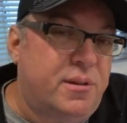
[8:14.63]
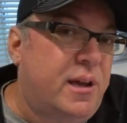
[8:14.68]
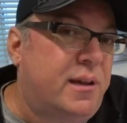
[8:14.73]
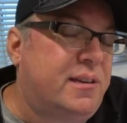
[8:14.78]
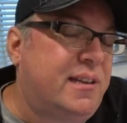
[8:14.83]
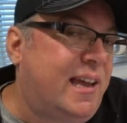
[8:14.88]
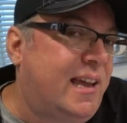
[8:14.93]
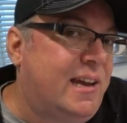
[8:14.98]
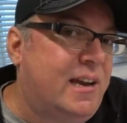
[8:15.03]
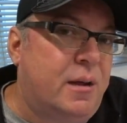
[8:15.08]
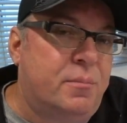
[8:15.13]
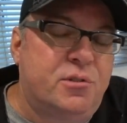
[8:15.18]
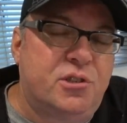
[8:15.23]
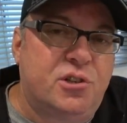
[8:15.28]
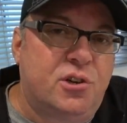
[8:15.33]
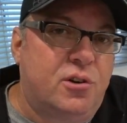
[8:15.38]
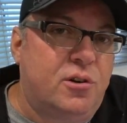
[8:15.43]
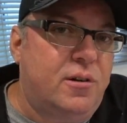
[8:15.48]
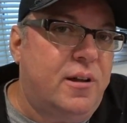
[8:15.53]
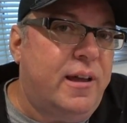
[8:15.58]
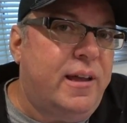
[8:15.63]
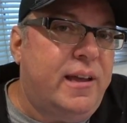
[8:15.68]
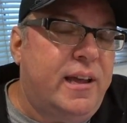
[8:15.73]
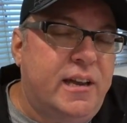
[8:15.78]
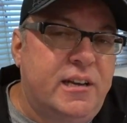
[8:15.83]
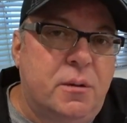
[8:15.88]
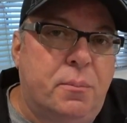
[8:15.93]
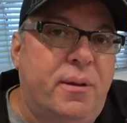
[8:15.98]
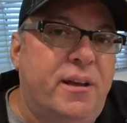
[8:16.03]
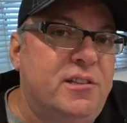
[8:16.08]
Again, I'm sure
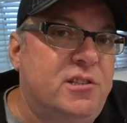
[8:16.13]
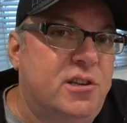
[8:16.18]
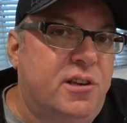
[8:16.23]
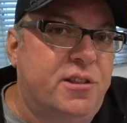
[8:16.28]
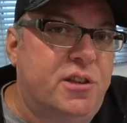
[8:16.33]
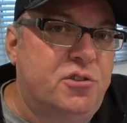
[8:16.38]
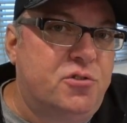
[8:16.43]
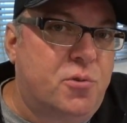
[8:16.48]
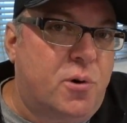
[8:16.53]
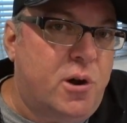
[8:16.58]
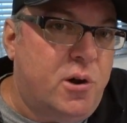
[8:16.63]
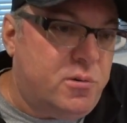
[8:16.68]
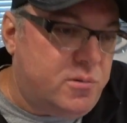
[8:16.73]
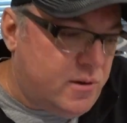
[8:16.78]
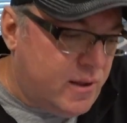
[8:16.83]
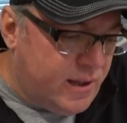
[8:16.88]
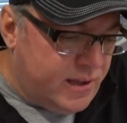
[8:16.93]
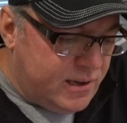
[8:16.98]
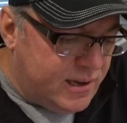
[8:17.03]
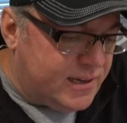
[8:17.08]
it depends on the drone.